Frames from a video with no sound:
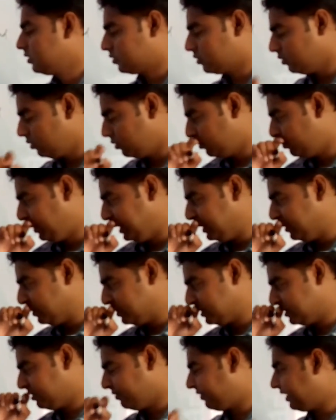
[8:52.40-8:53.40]
So by
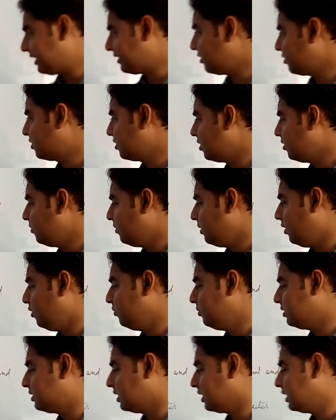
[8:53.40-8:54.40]
using the factor theorem,
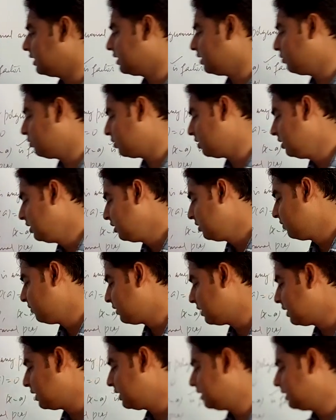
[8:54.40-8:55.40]
how we check it out
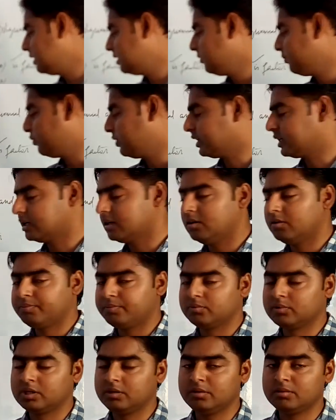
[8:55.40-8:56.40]
whether it is a factor
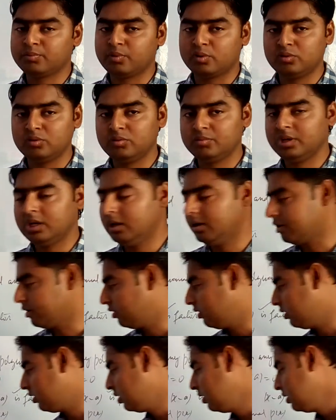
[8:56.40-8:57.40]
of given polynomial or
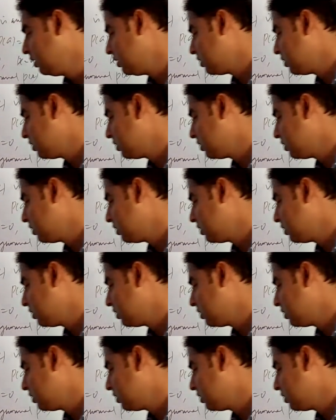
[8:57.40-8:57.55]
not?